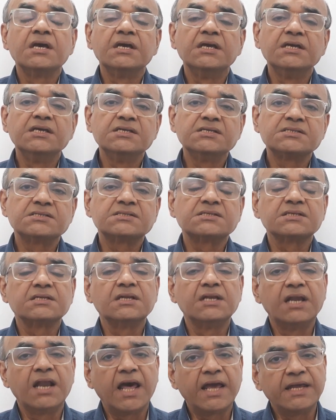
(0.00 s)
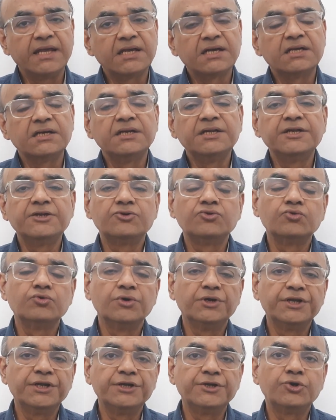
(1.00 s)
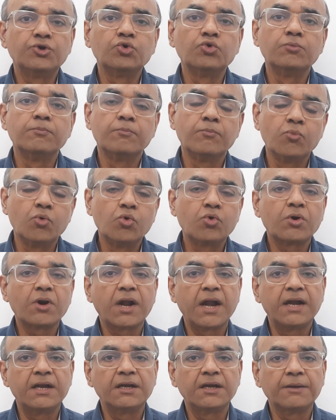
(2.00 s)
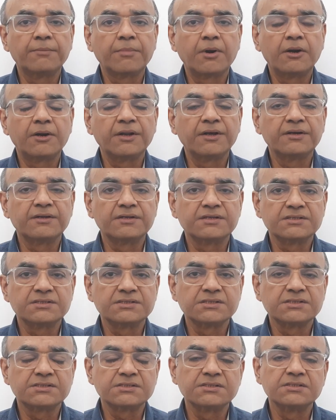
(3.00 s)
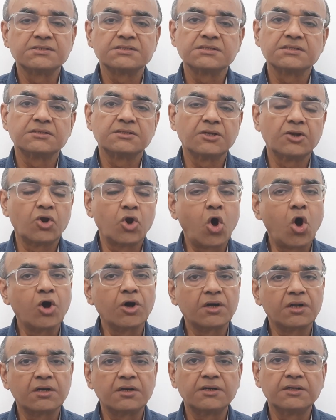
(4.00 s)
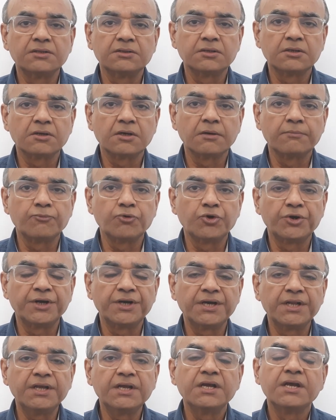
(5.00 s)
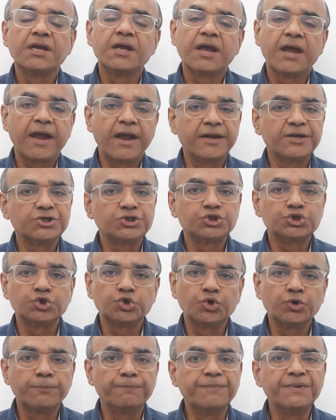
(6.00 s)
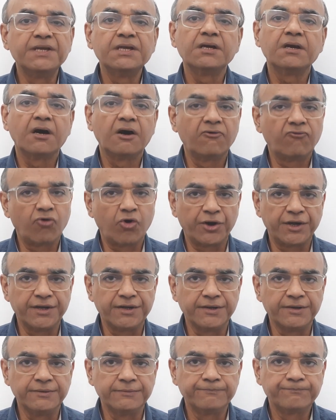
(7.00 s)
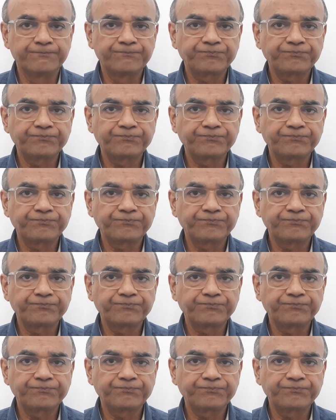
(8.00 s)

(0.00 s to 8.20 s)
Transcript: is likely to lead to more antibiotic resistance in the long run in the community and should be avoided.